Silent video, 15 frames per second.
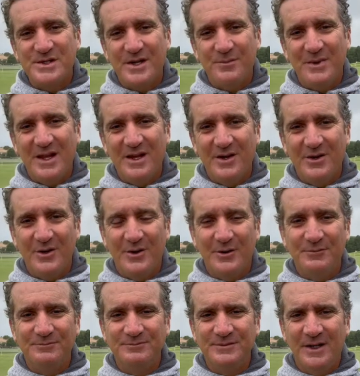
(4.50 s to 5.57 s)
Tim
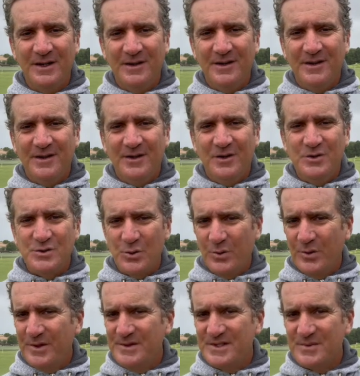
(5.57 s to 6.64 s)
here.
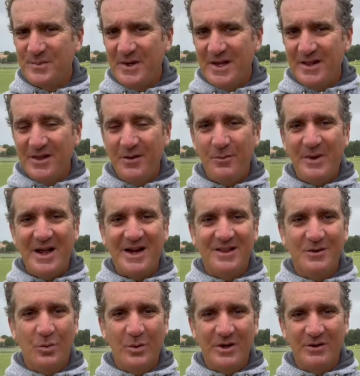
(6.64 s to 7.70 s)
Jordan Speith back in
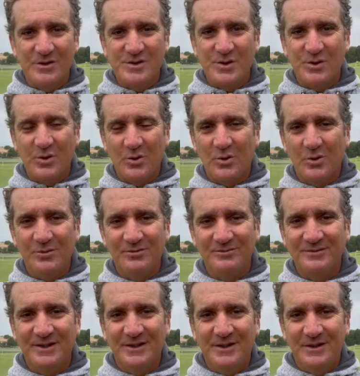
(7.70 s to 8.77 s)
the winner's circle.
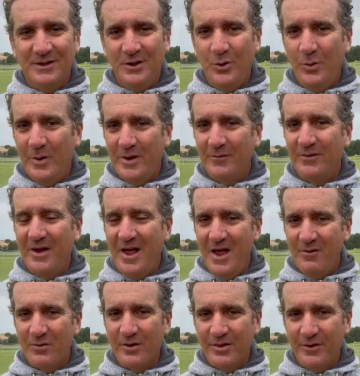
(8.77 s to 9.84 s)
Who would have
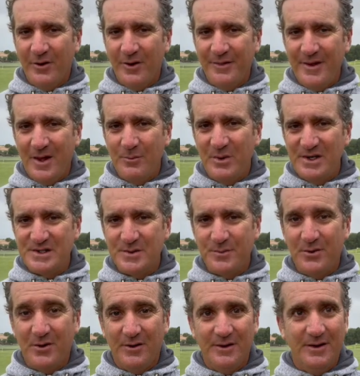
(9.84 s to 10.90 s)
ever thought that based
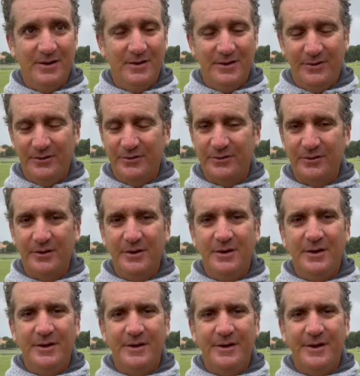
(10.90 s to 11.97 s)
upon his
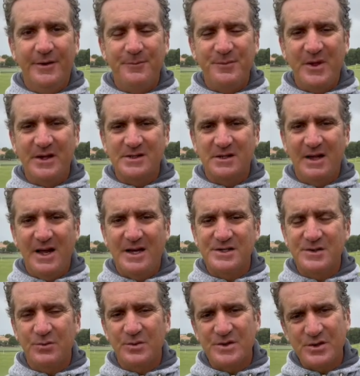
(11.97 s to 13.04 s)

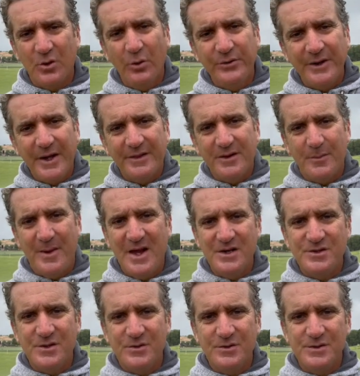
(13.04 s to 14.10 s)
last result at the
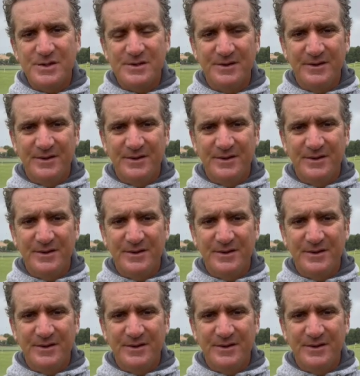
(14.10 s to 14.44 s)
Masters?